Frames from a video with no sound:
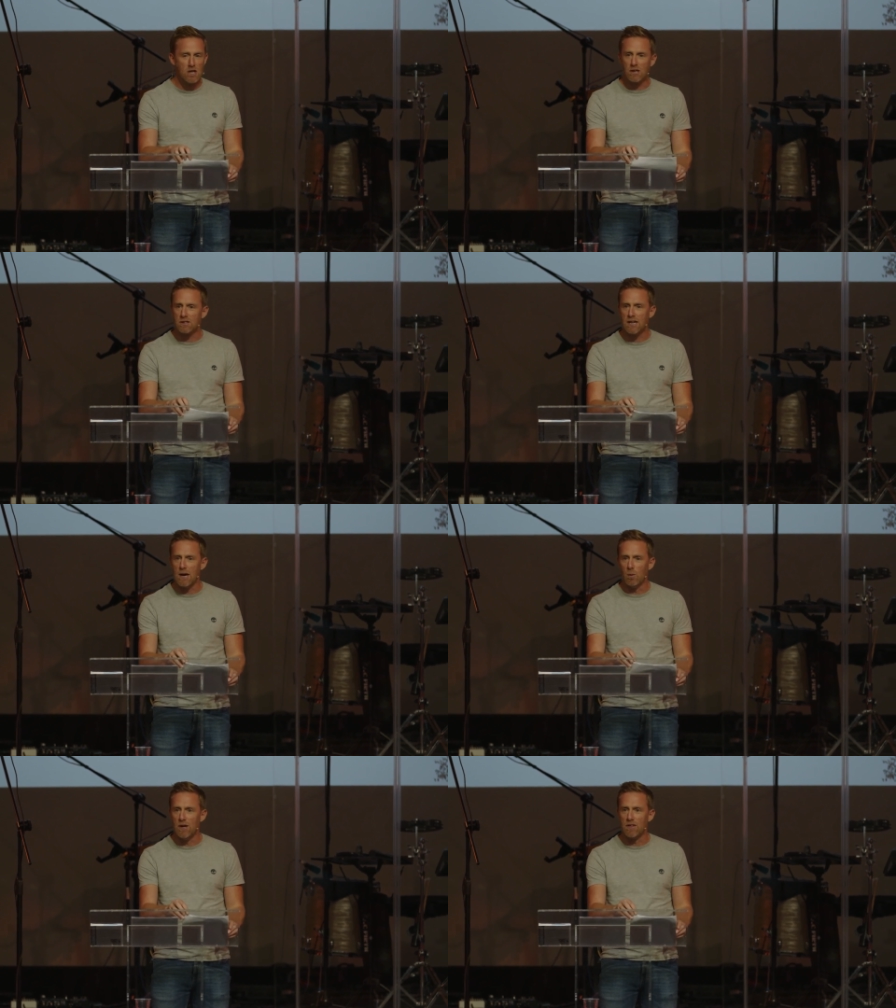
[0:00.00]
You can
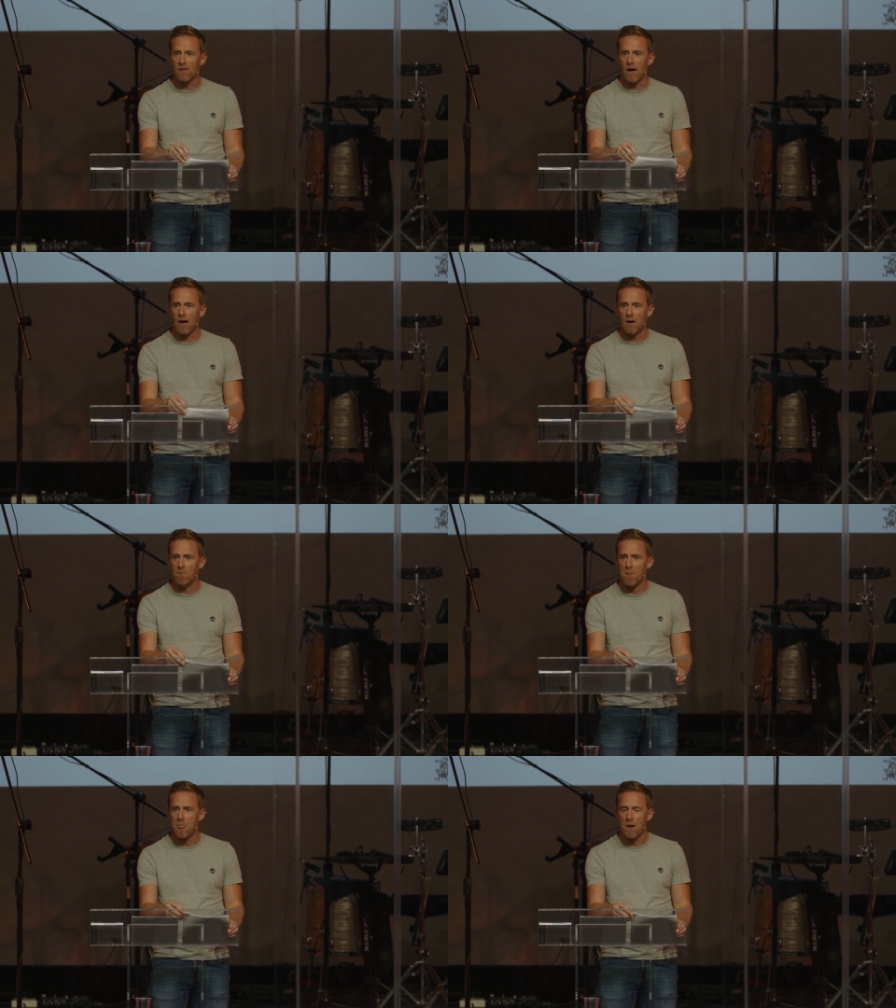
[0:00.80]
see it with
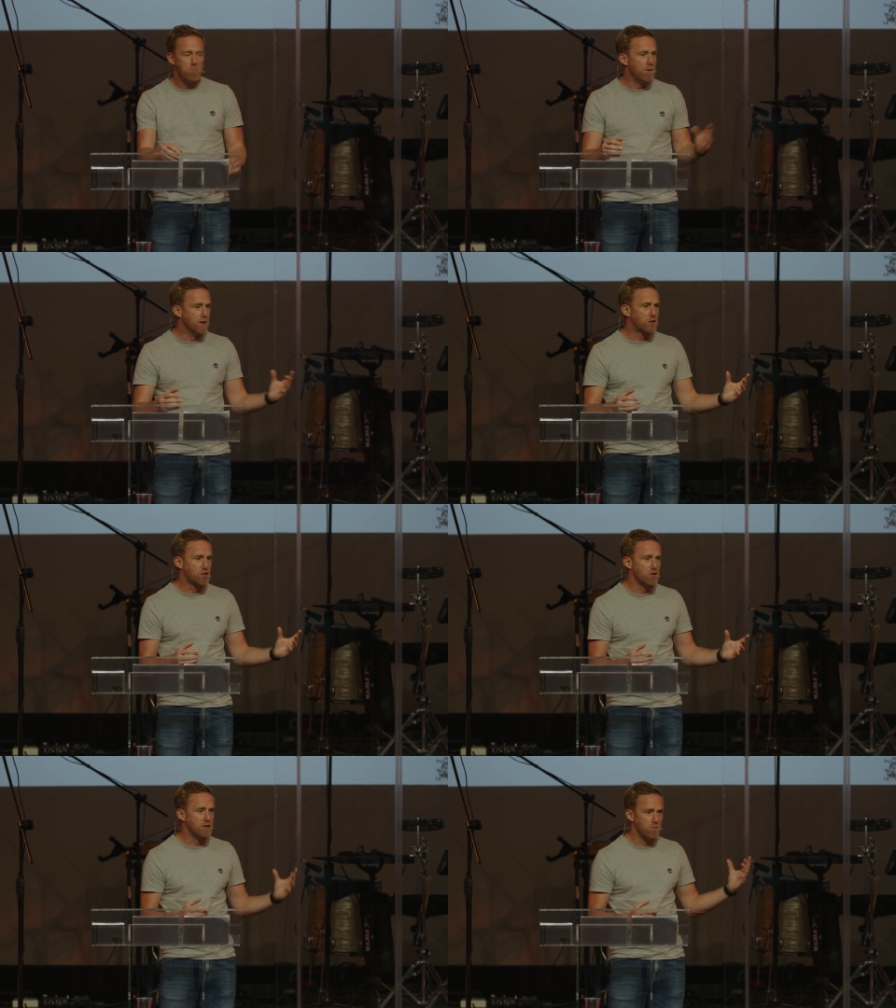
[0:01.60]
um,
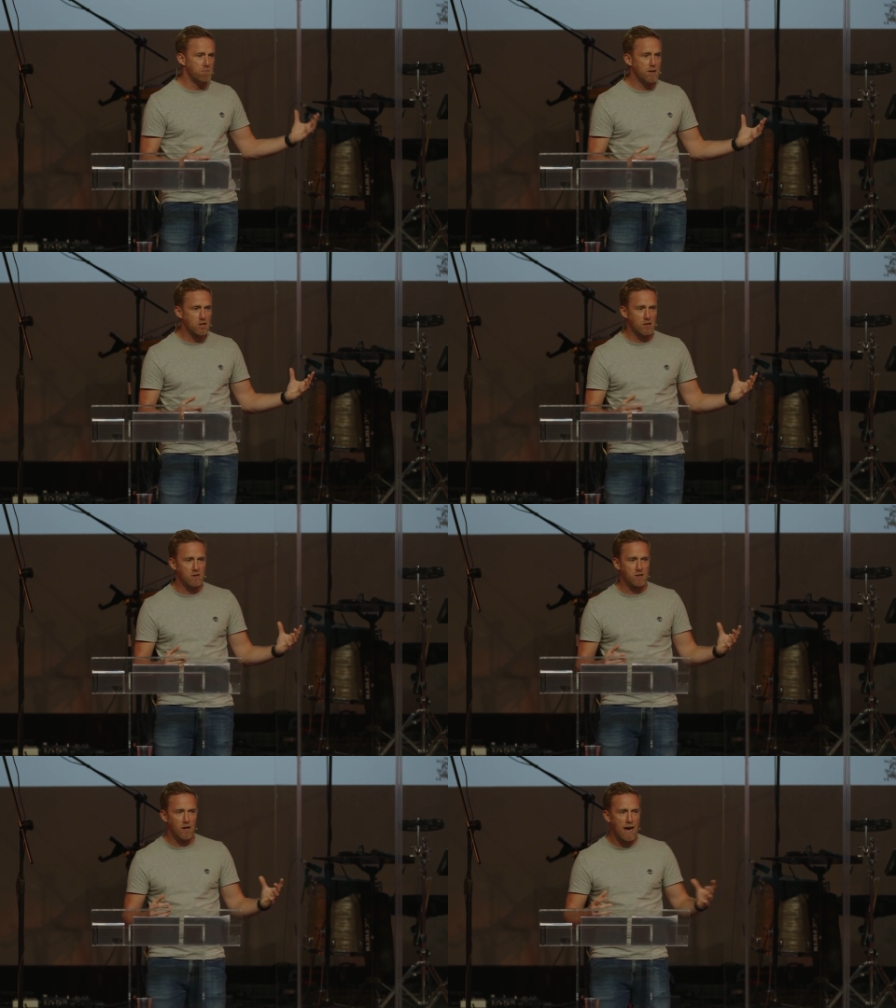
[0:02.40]
ministries and
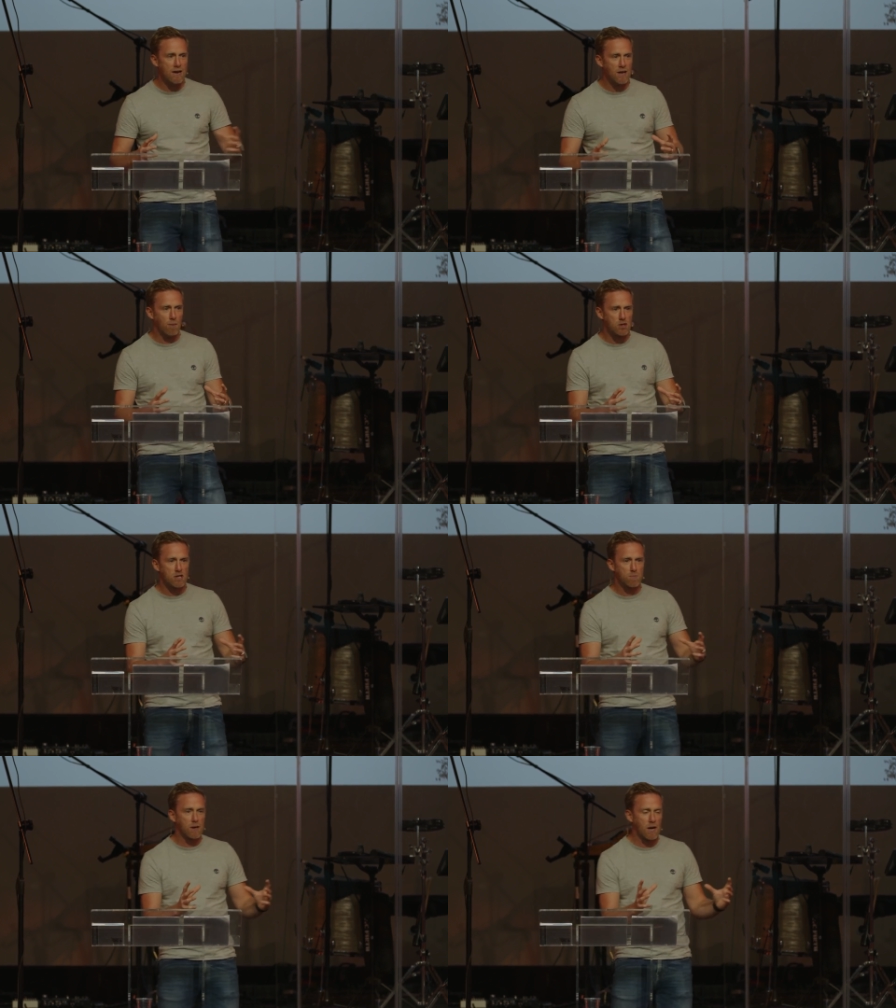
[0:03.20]
missions that end up
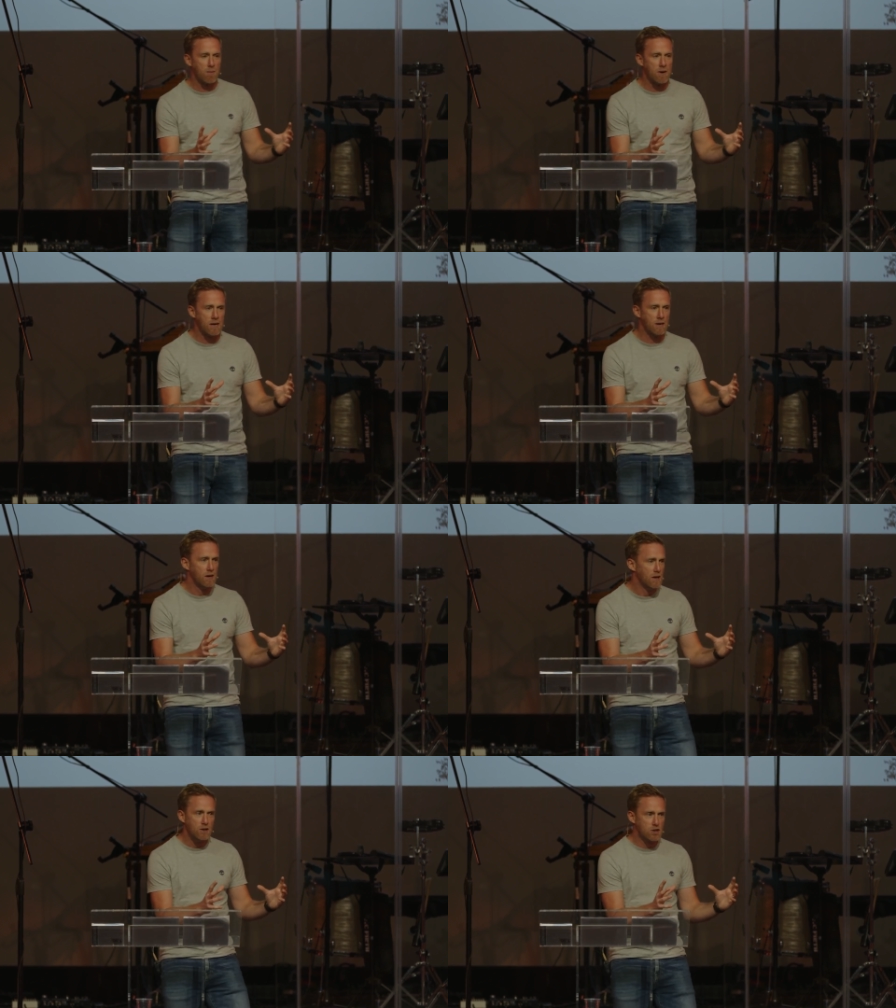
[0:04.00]
just
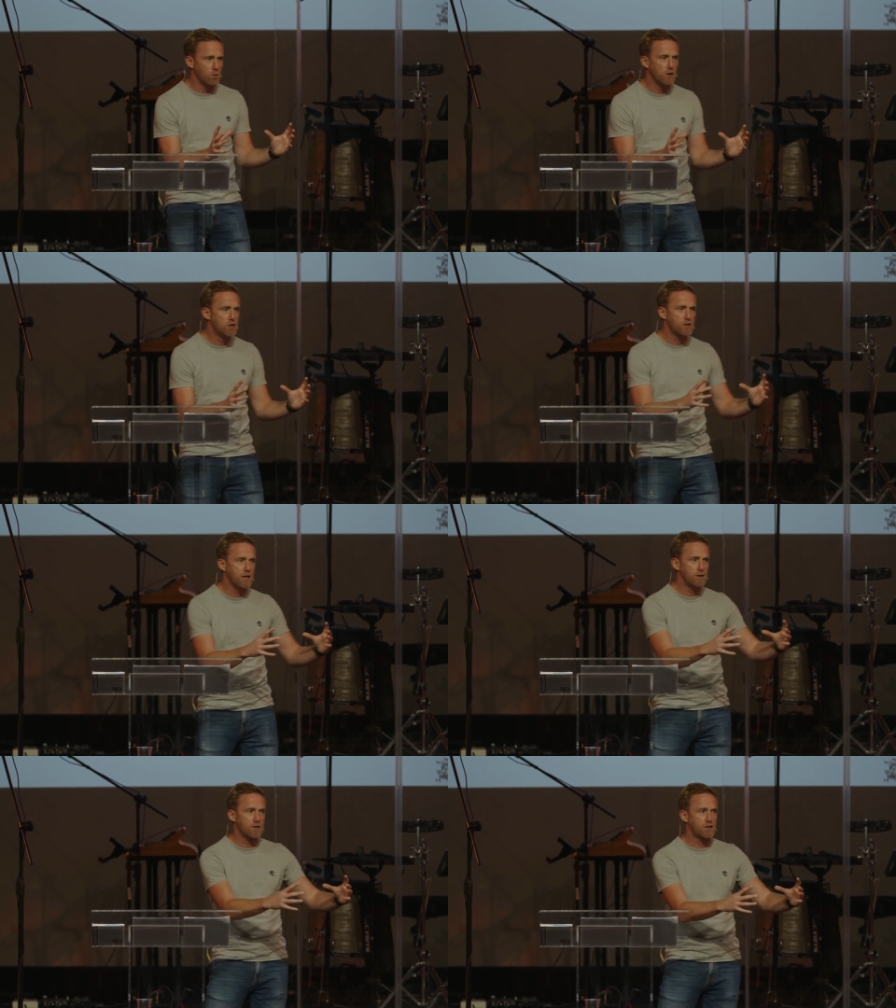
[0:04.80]
becoming, ju- we're
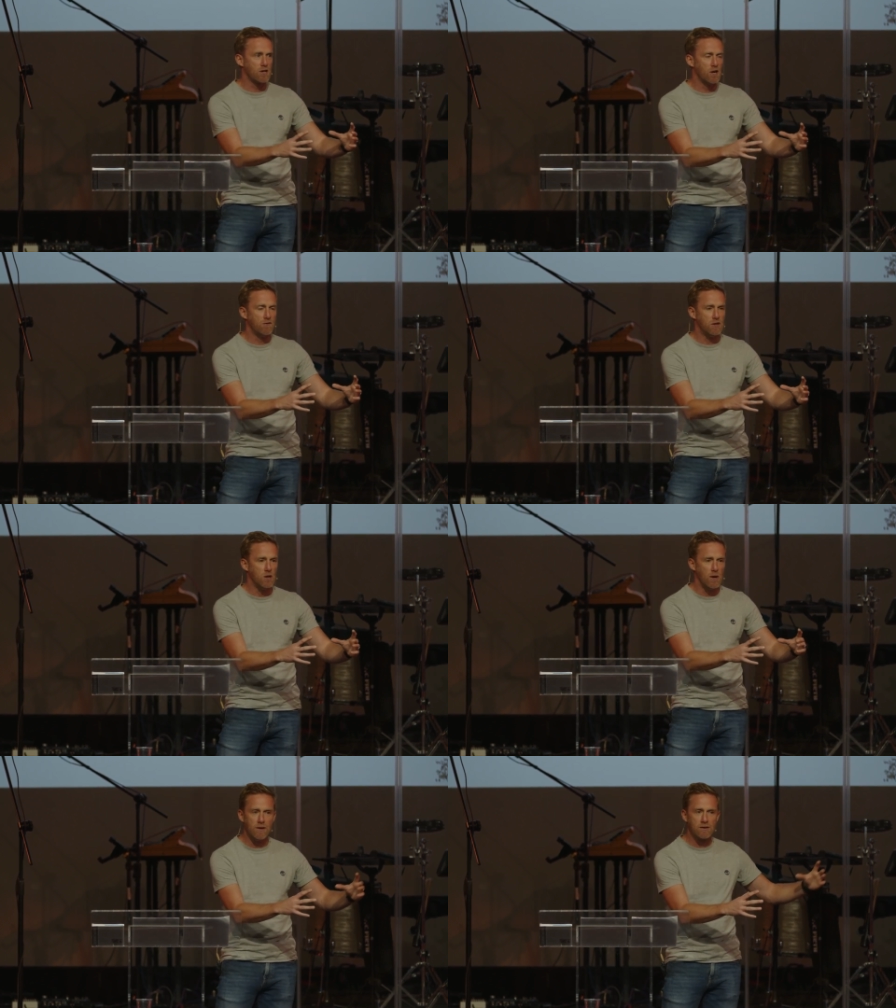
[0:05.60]
just here to serve
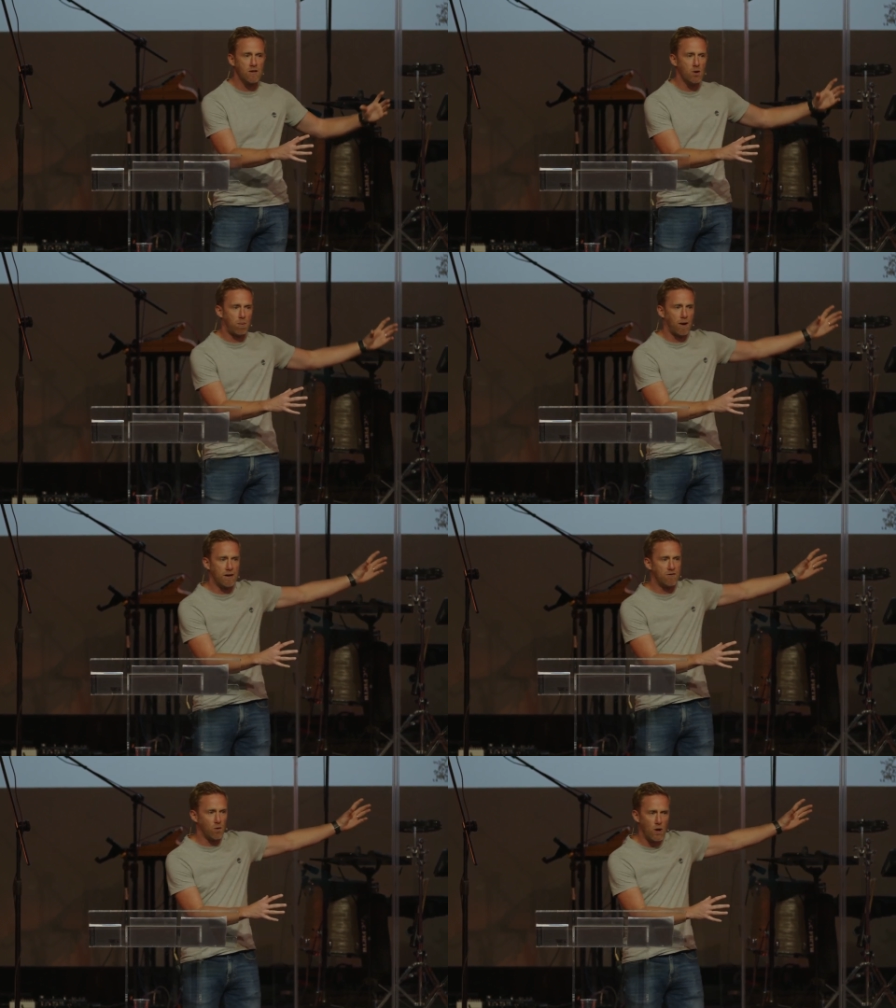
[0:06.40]
you, and there's no
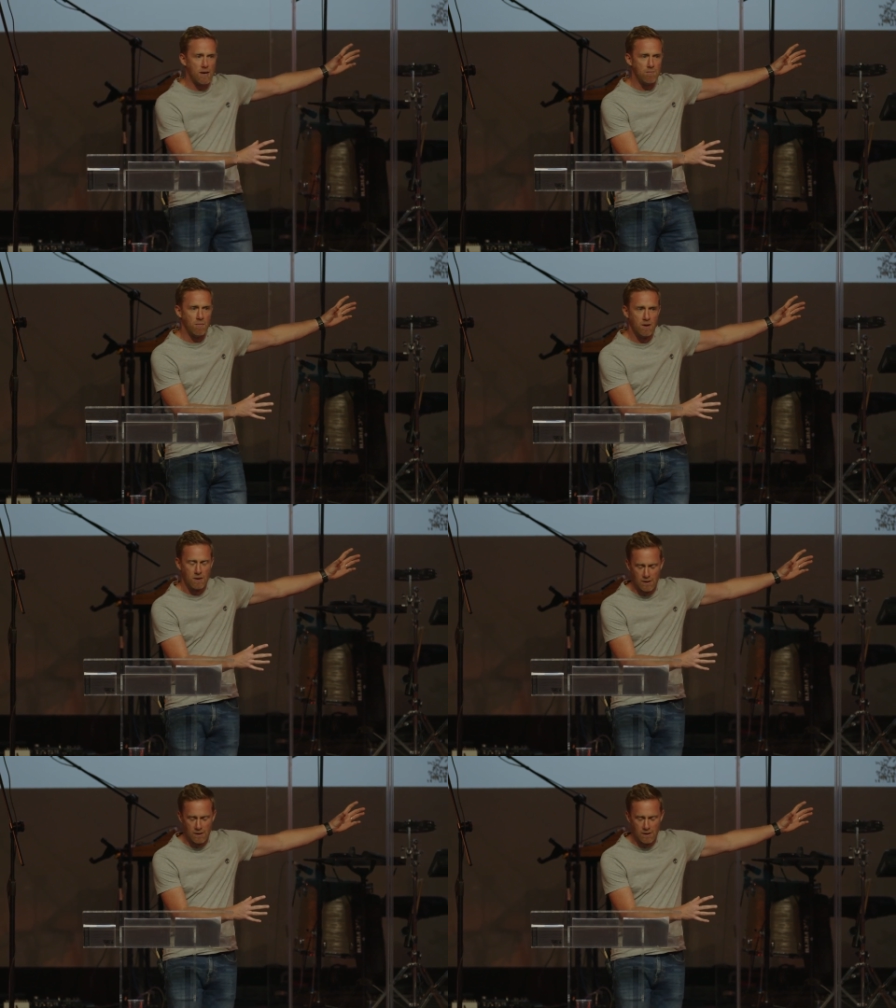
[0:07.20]
plan for him.